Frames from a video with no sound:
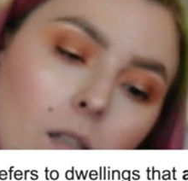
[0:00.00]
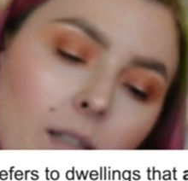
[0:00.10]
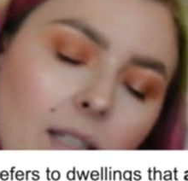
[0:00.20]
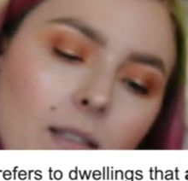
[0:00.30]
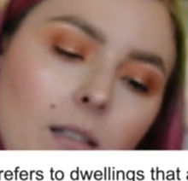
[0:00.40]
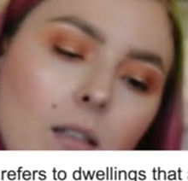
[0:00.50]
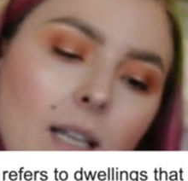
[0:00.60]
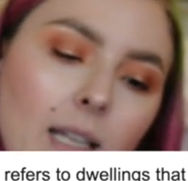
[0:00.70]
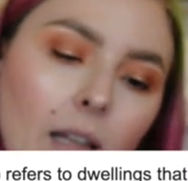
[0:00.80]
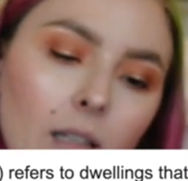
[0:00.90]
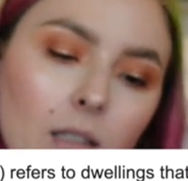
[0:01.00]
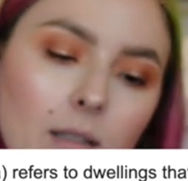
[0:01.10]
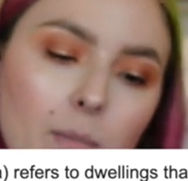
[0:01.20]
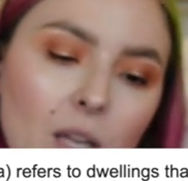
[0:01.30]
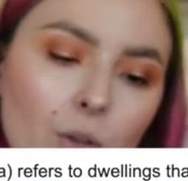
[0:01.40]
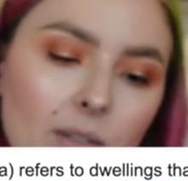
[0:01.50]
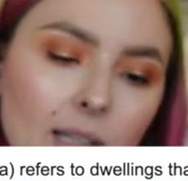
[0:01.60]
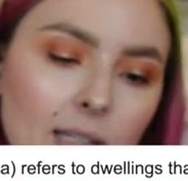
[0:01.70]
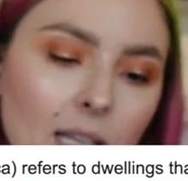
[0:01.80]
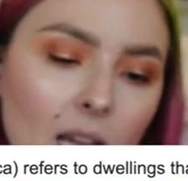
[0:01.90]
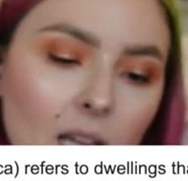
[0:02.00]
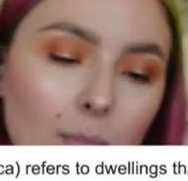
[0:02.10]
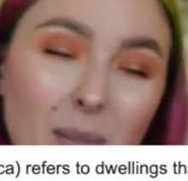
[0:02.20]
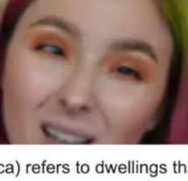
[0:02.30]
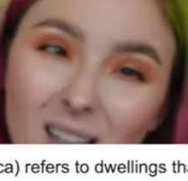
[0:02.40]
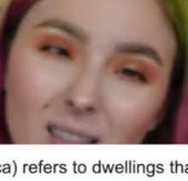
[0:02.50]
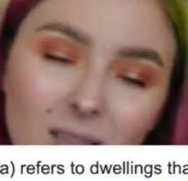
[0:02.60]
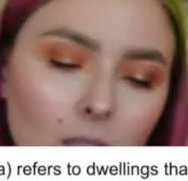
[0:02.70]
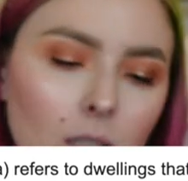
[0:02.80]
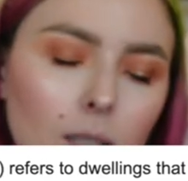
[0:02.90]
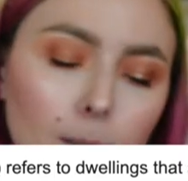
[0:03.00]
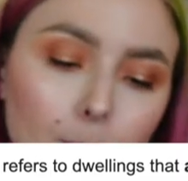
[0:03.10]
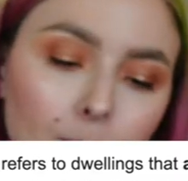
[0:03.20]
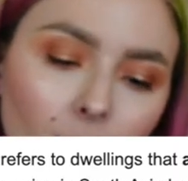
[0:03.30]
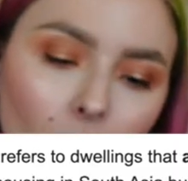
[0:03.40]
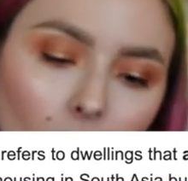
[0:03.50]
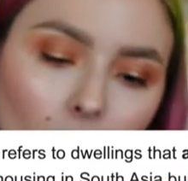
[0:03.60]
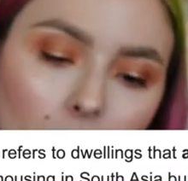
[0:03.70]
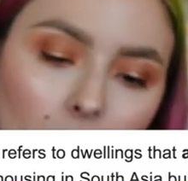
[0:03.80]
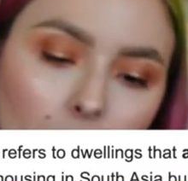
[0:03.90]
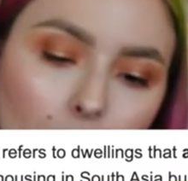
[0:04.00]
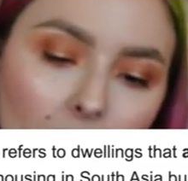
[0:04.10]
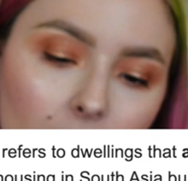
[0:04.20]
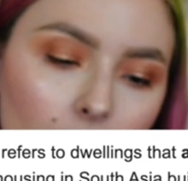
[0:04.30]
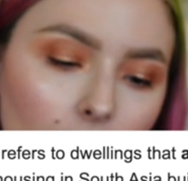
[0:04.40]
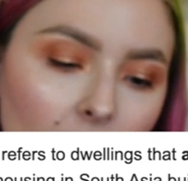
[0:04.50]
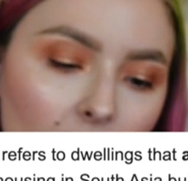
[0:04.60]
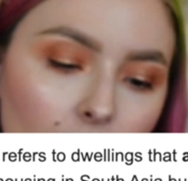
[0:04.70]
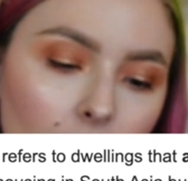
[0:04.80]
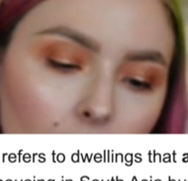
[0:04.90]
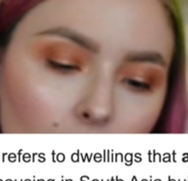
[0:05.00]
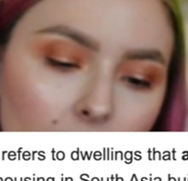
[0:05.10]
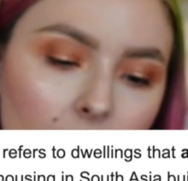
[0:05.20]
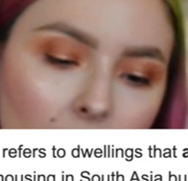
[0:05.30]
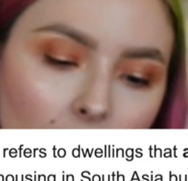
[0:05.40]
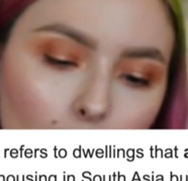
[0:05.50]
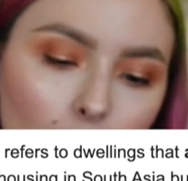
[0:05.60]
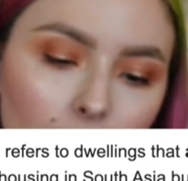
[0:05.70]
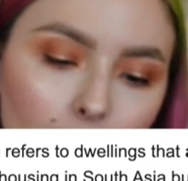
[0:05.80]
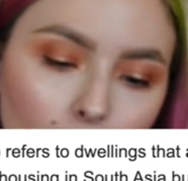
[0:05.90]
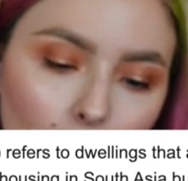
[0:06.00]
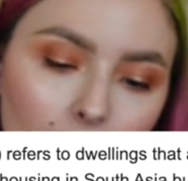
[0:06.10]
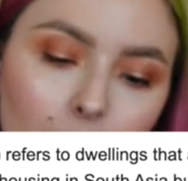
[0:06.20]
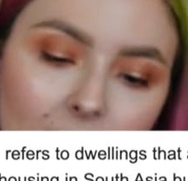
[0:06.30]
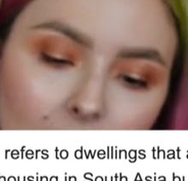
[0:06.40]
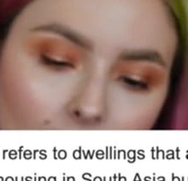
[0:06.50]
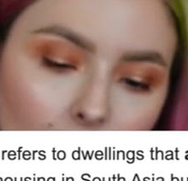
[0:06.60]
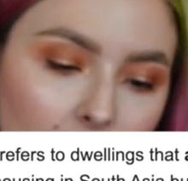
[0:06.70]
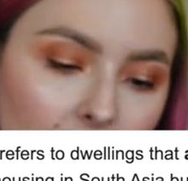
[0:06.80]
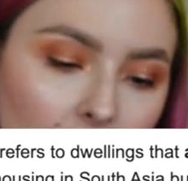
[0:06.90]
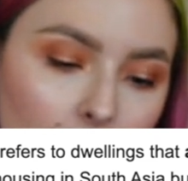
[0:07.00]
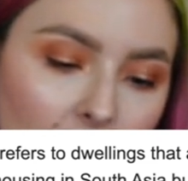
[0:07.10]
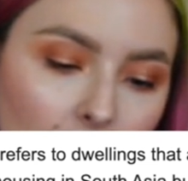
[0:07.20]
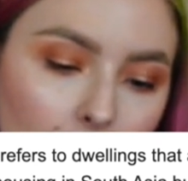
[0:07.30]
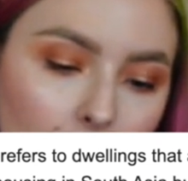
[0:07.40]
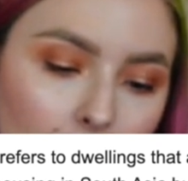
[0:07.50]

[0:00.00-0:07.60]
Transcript: That's in italics, P U C C A, pucca. Despite its location close to the airport and bordered by slums, it has been